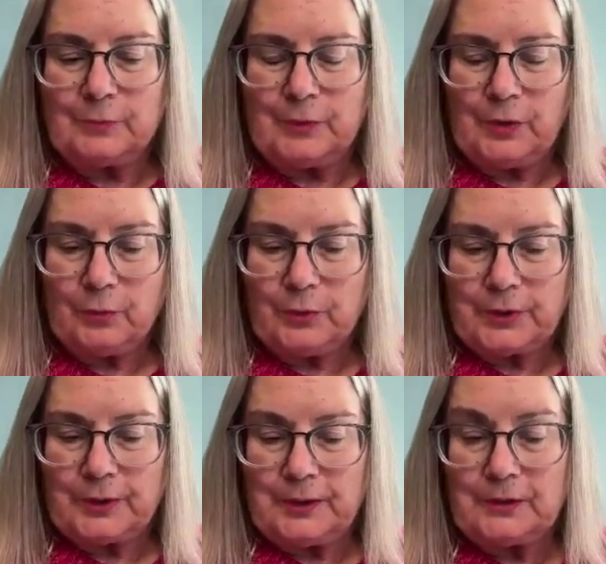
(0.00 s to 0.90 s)
When we are
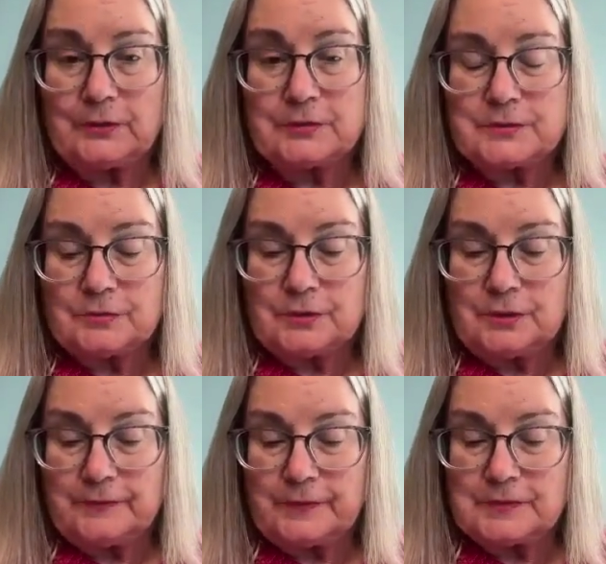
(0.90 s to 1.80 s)
working in our
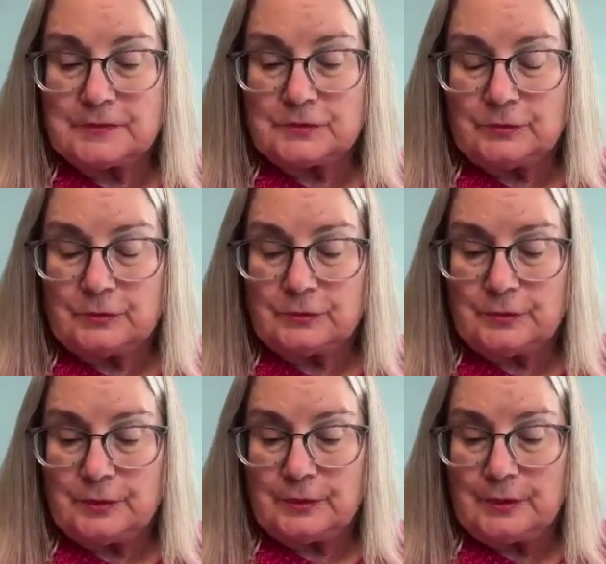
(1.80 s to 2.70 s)
circle of
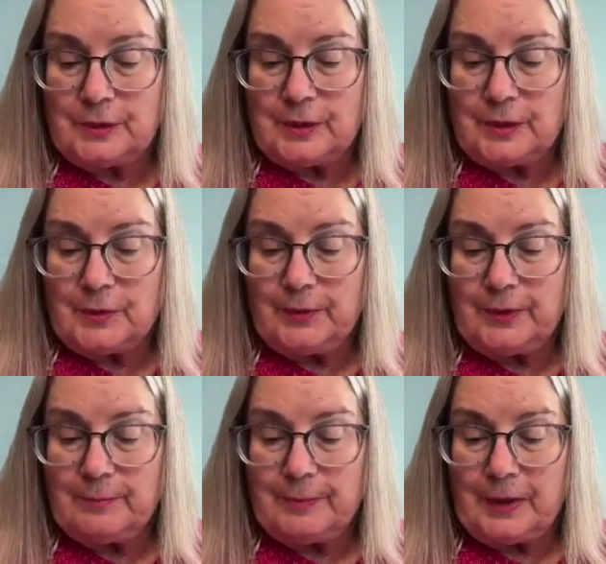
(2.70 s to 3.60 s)
concern,
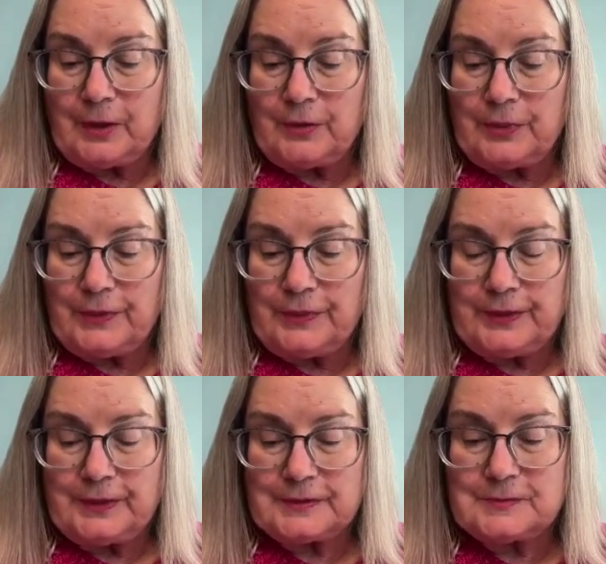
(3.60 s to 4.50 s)
we empower the
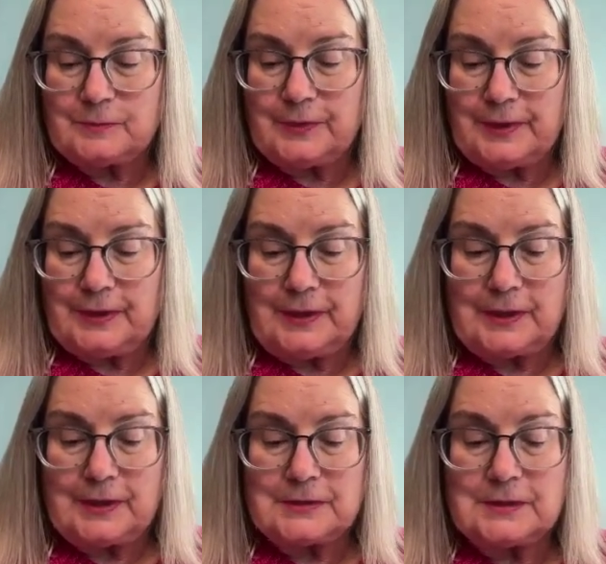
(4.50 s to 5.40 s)
things
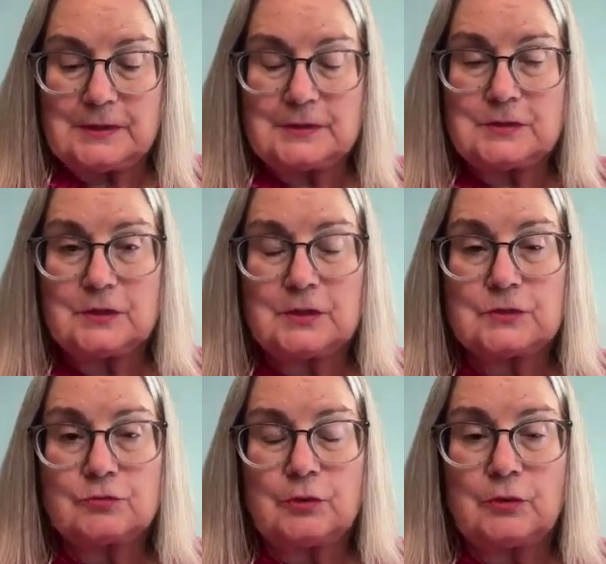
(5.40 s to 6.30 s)
within it to
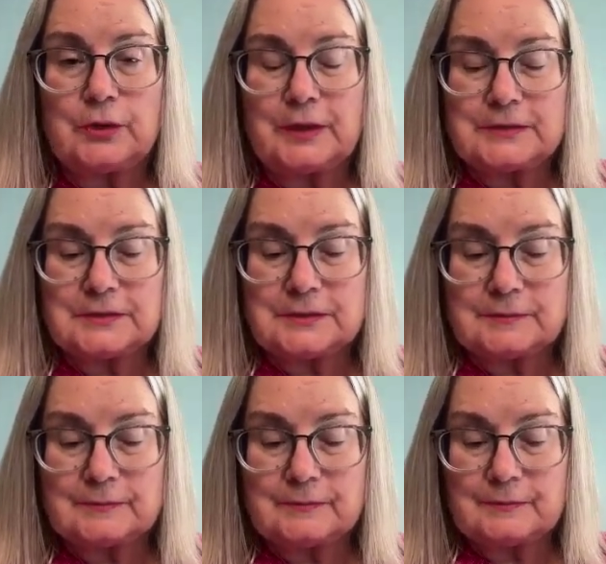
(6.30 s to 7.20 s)
control
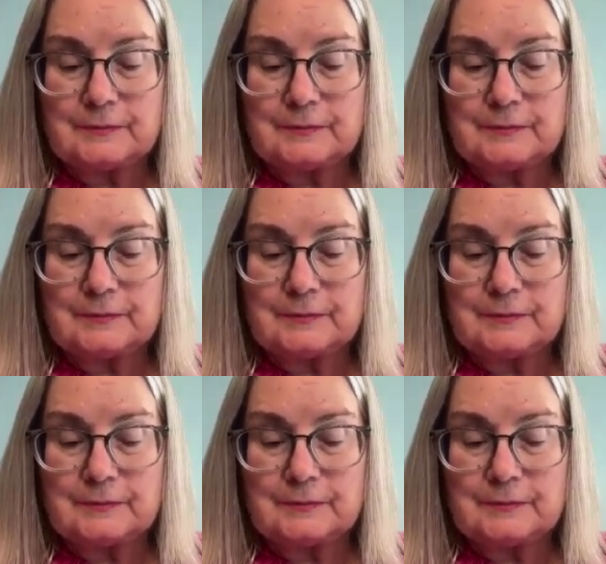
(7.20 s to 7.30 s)
us.